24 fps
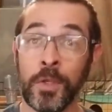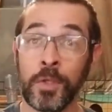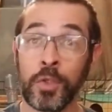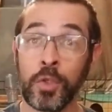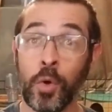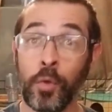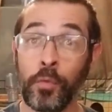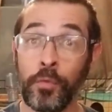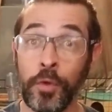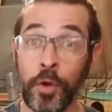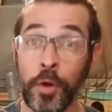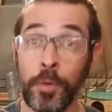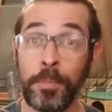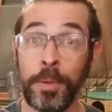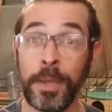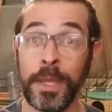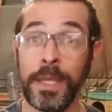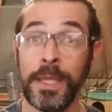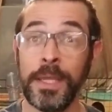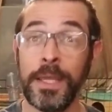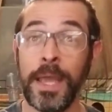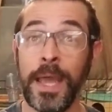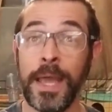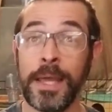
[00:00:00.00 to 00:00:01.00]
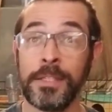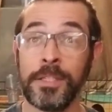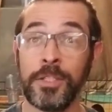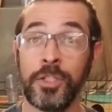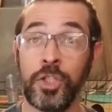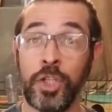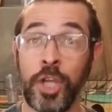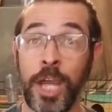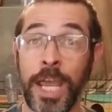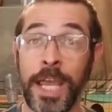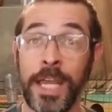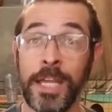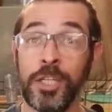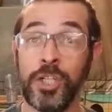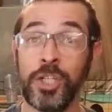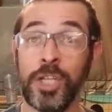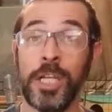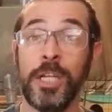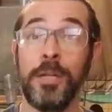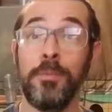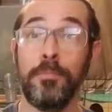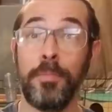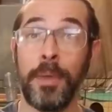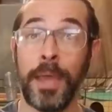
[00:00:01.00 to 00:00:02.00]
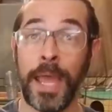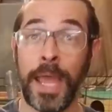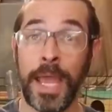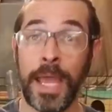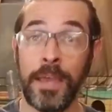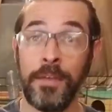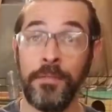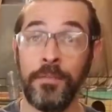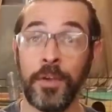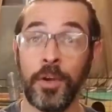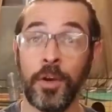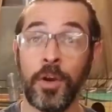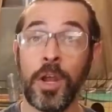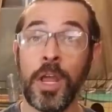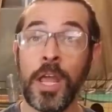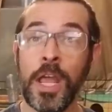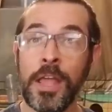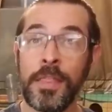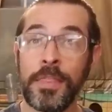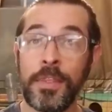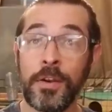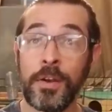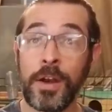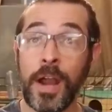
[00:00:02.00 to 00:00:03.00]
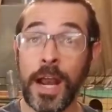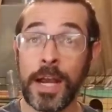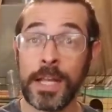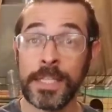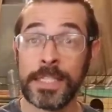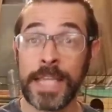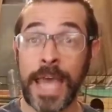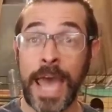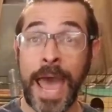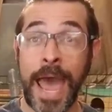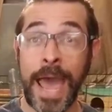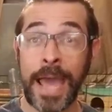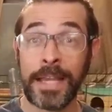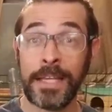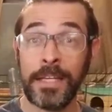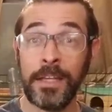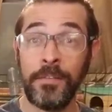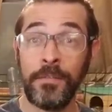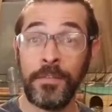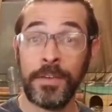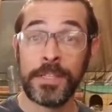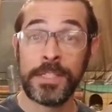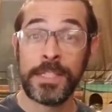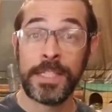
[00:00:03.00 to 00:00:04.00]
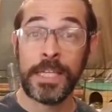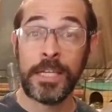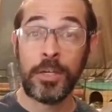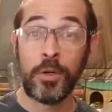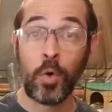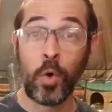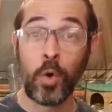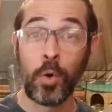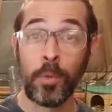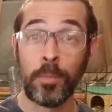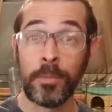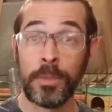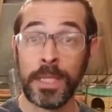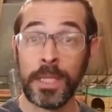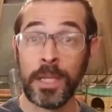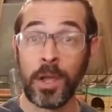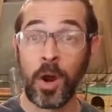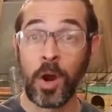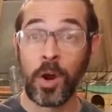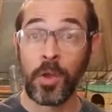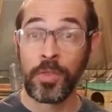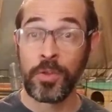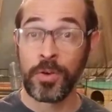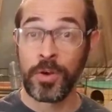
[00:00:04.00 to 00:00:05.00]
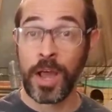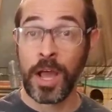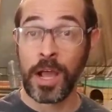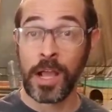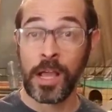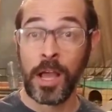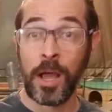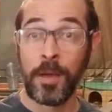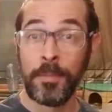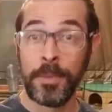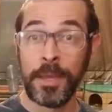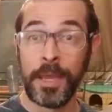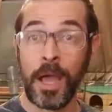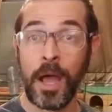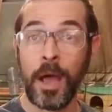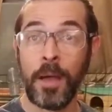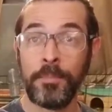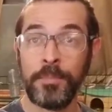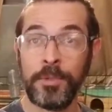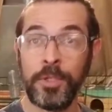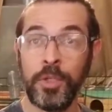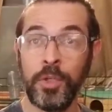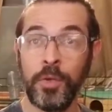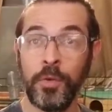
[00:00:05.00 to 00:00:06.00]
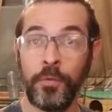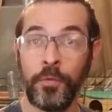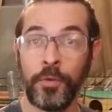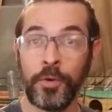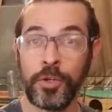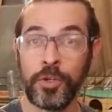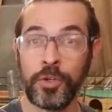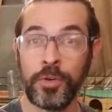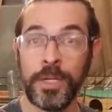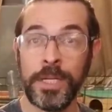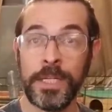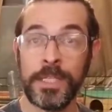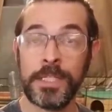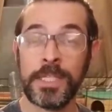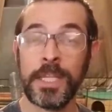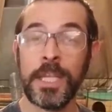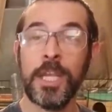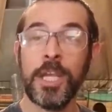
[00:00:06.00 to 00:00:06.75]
So if your piggy has change in behavior, they're not as active as they normally are, they're not coming up to you for treats,